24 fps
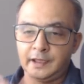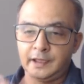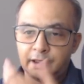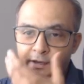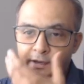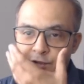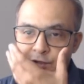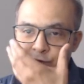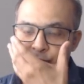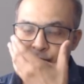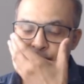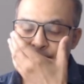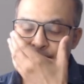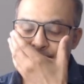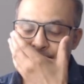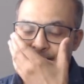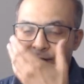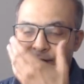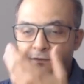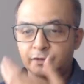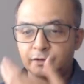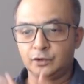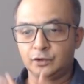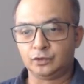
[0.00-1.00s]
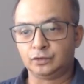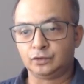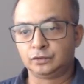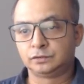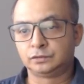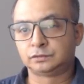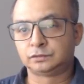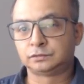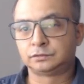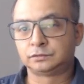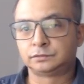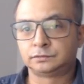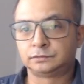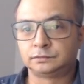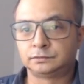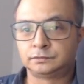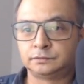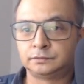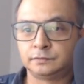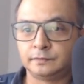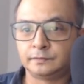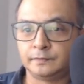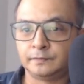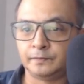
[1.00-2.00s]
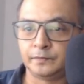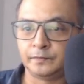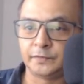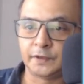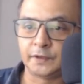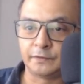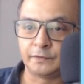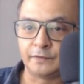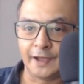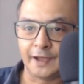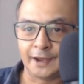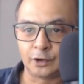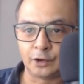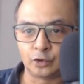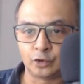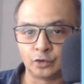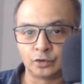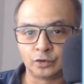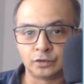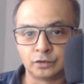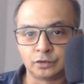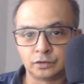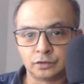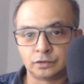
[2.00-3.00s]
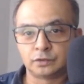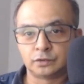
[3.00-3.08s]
it will give you the value